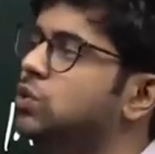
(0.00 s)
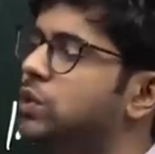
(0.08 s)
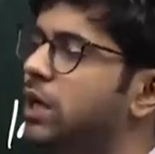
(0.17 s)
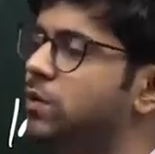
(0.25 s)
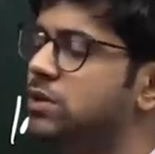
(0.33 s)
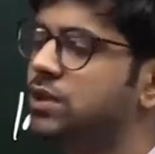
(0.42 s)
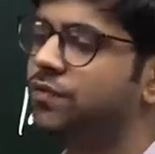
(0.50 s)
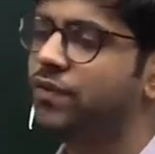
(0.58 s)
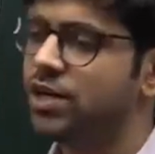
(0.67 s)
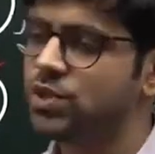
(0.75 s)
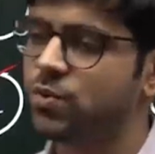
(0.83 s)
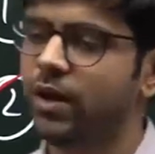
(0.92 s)
So that was the
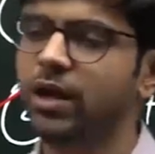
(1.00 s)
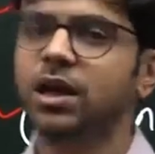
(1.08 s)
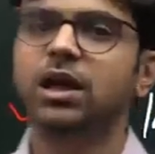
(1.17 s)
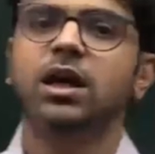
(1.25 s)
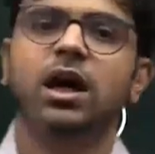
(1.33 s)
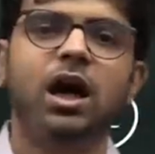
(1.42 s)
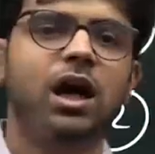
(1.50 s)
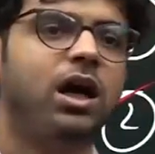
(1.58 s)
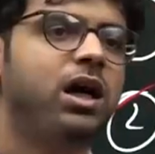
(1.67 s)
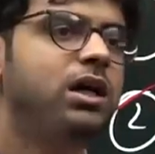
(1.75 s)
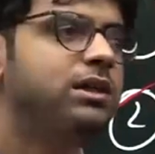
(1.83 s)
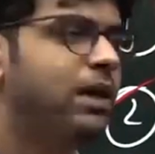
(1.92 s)
first one.
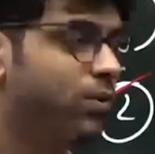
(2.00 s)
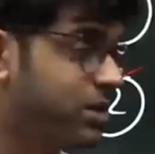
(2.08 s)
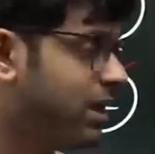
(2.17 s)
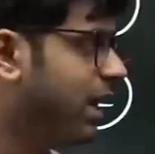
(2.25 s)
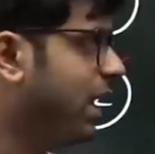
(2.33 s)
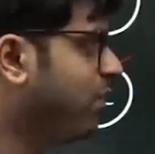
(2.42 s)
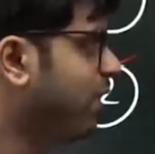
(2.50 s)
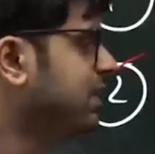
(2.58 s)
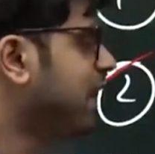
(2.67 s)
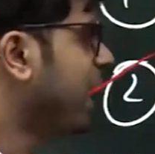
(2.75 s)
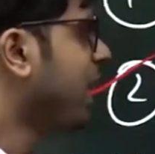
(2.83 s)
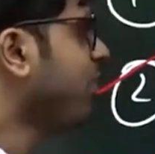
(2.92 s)
That was the red one. The
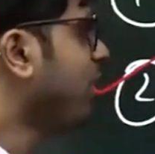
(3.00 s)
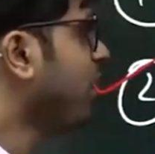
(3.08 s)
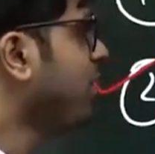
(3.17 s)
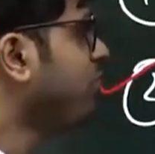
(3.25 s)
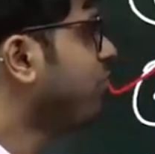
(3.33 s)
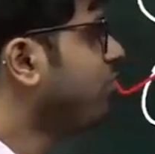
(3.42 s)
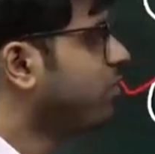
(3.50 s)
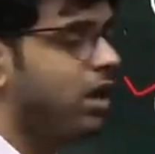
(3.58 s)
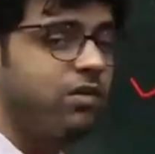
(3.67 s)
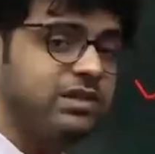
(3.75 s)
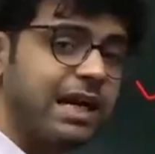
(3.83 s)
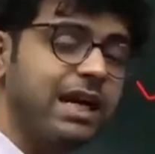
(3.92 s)

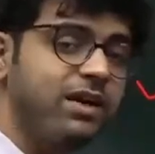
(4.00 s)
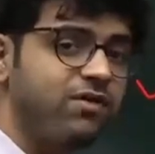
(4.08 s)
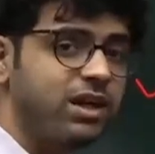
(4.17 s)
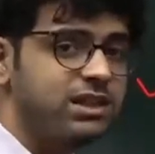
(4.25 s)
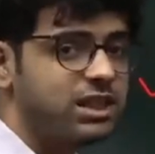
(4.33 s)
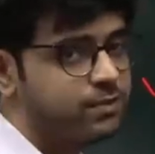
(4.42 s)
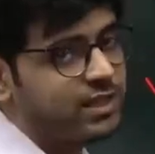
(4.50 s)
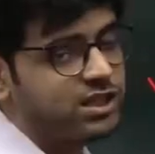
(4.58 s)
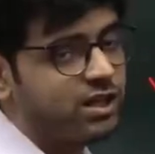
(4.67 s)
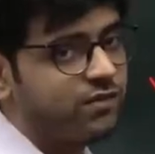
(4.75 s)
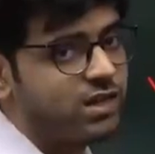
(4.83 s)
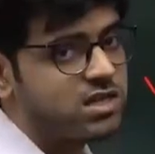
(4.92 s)
second one is a
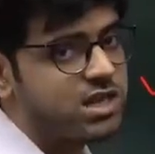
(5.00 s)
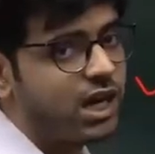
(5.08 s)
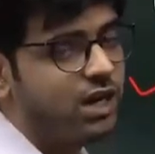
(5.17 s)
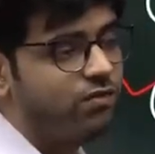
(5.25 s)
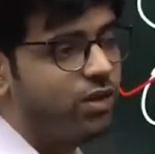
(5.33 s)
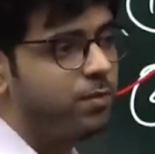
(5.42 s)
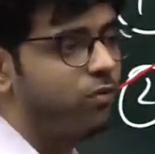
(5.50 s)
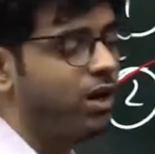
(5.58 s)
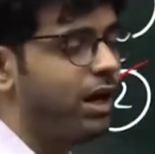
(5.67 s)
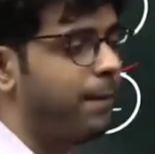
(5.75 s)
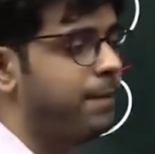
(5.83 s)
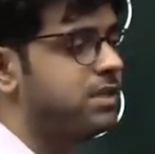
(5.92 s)
special one. Second one, may
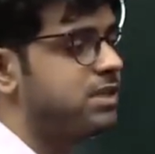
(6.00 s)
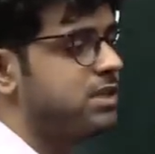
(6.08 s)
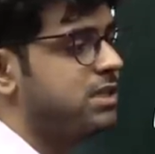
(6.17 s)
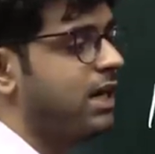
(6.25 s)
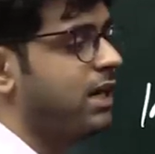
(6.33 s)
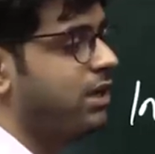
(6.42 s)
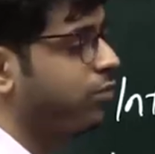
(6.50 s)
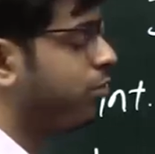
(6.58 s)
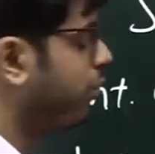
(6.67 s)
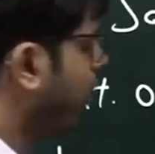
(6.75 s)
what happens is that you do